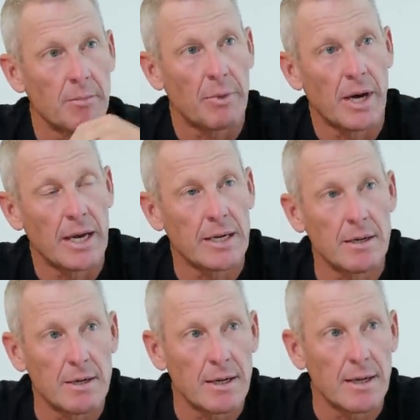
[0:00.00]
But
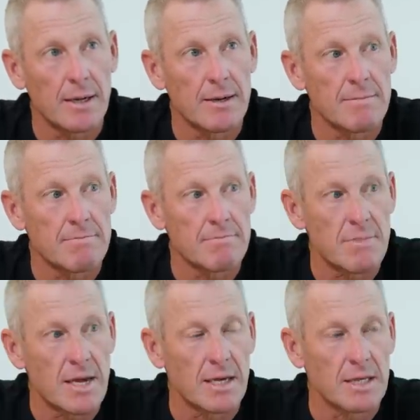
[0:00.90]
um,
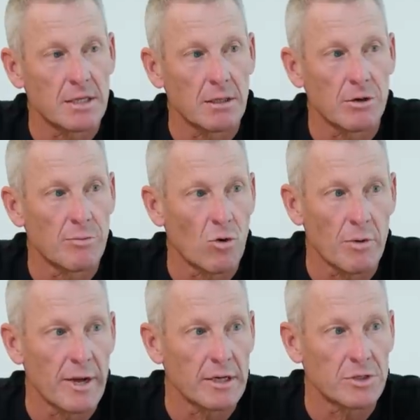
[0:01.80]
as I learned more
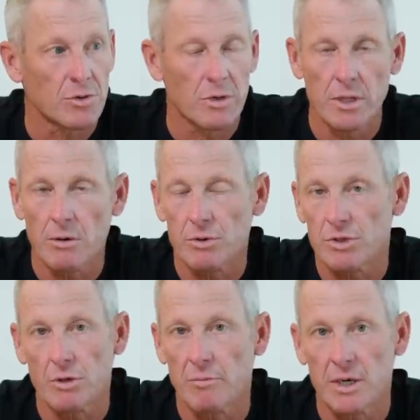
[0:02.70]
about his story, there was
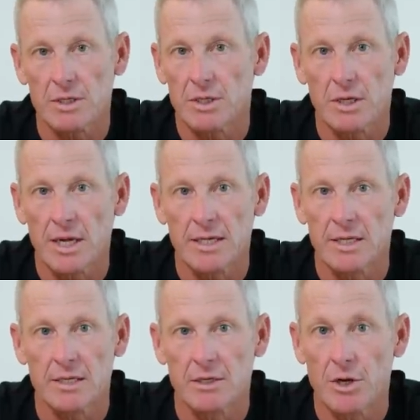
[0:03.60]
so much that I
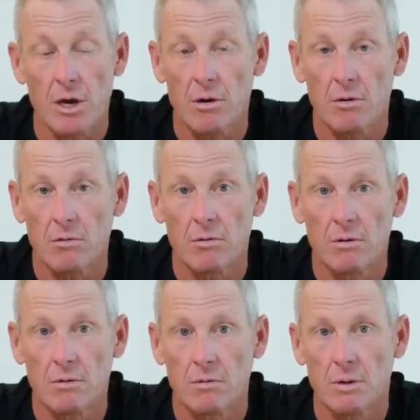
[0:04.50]
didn't know
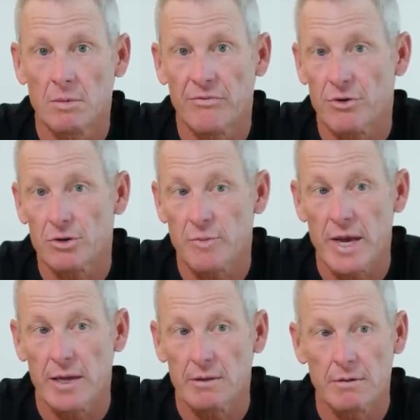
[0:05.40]
when we first
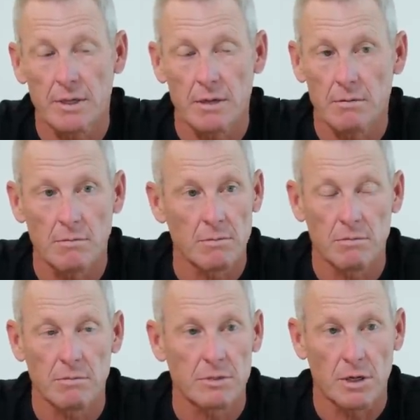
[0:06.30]
met. You know,
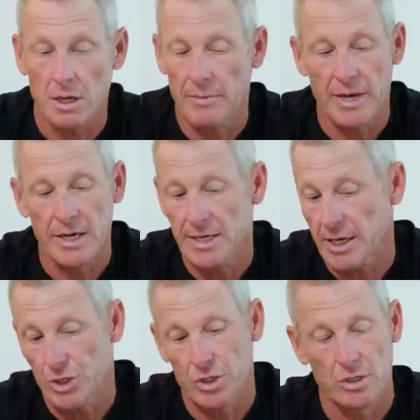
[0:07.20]
talking about
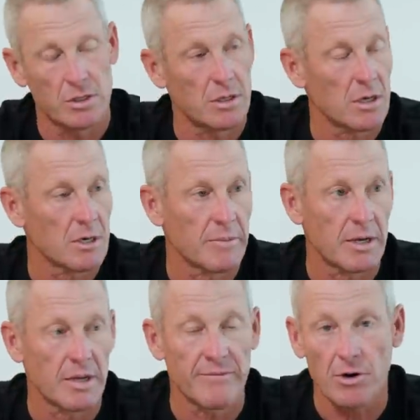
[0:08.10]
addiction, talking
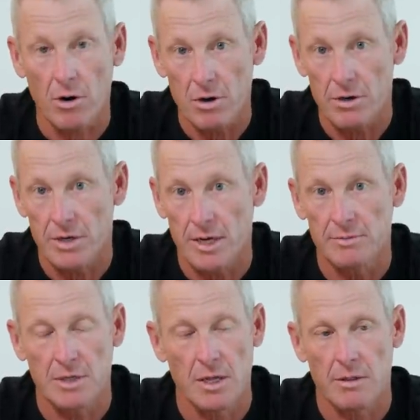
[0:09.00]
about even harder
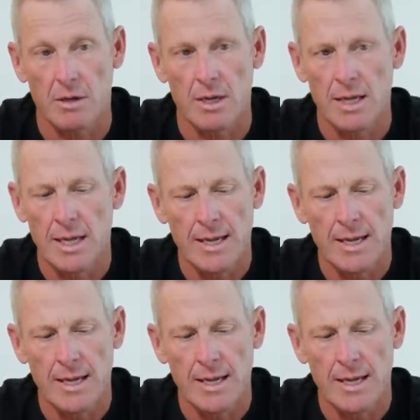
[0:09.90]
times than I thought.